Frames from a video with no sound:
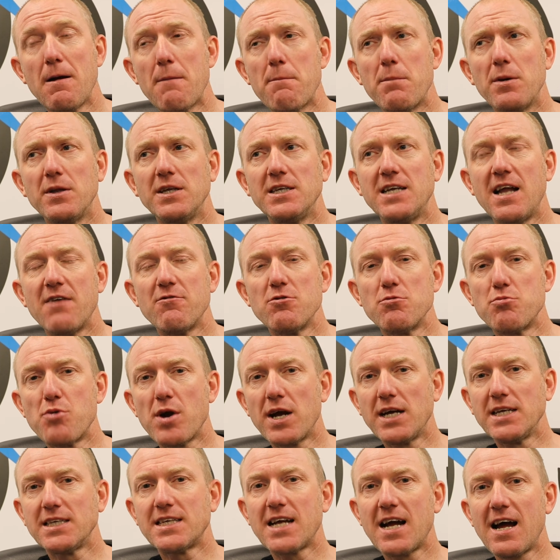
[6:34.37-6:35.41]
but they never
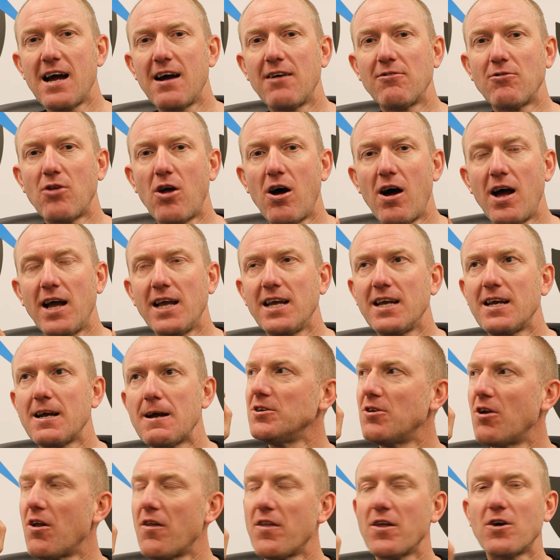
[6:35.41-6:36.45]
break down like, you
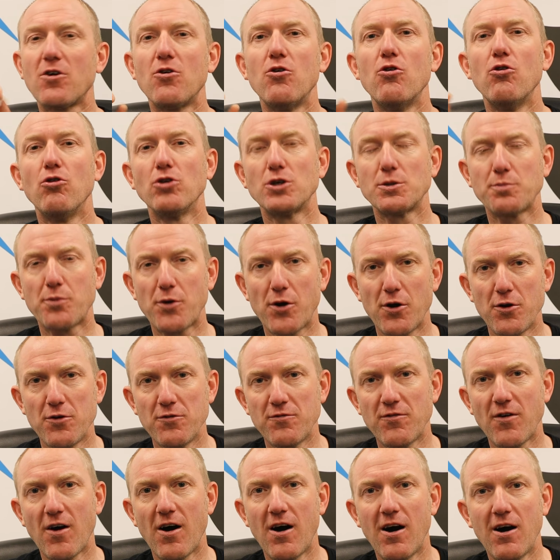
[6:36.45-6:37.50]
know, the course
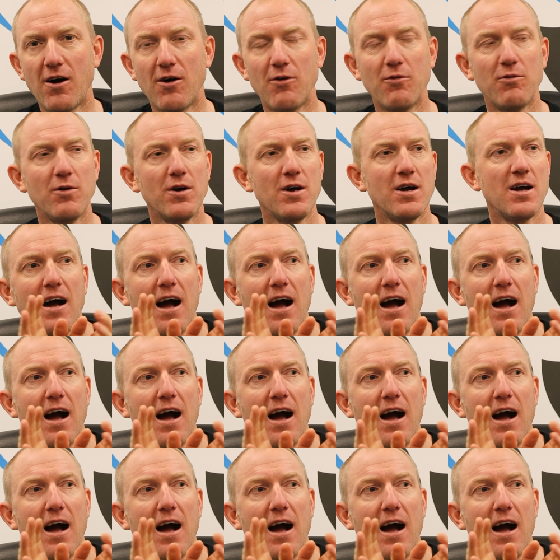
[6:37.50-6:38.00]
profile,